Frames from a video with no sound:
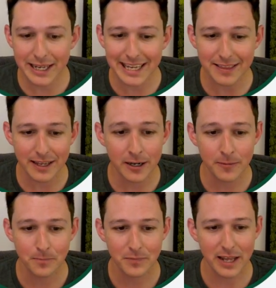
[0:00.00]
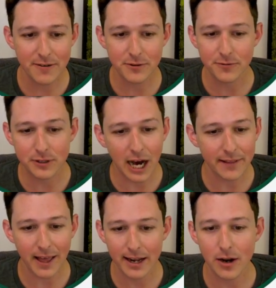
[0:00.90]
to get there if you've
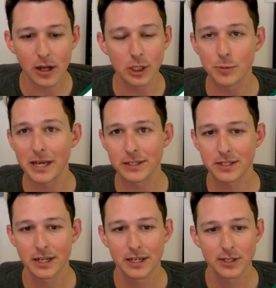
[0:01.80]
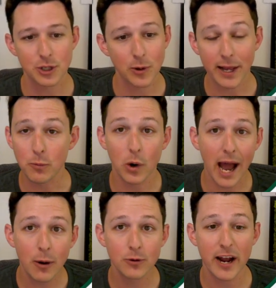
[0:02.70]
got that knowledge base. So like what
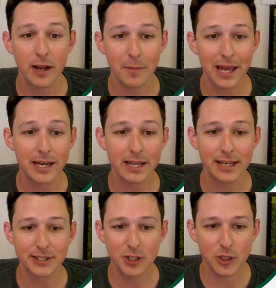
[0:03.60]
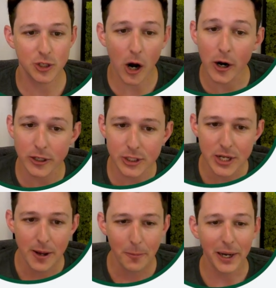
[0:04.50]
I would recommend is start
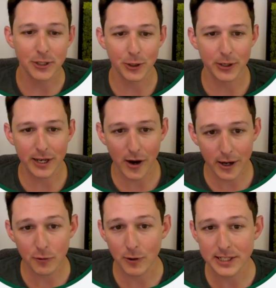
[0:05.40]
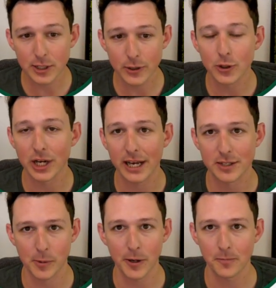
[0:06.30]
by turning on Resolution
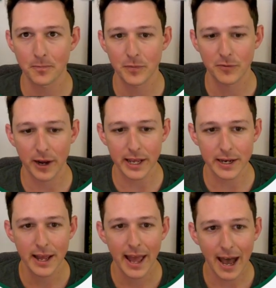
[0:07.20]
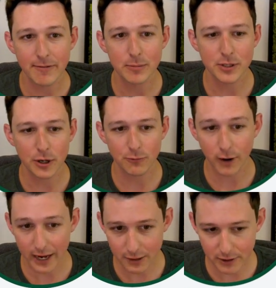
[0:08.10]
Expert, right? Have them start
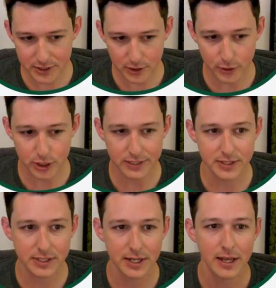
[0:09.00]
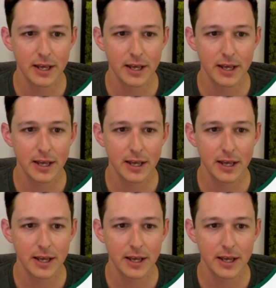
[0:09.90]
writing resolutions.